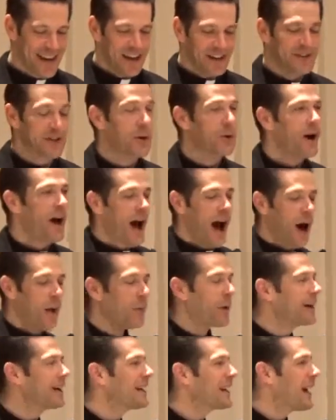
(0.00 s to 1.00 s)
So
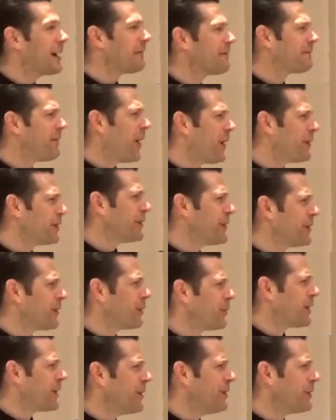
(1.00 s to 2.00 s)
we're going to kind of follow
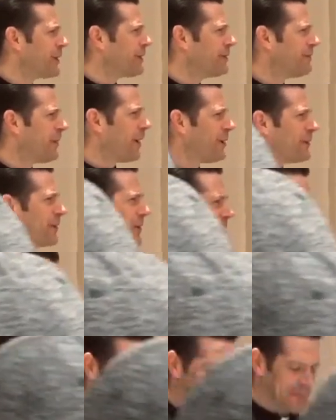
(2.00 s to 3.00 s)
you're going to follow your
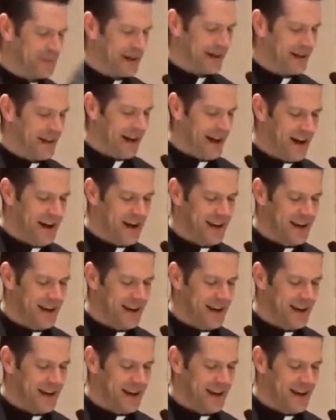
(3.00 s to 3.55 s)
notes a little bit.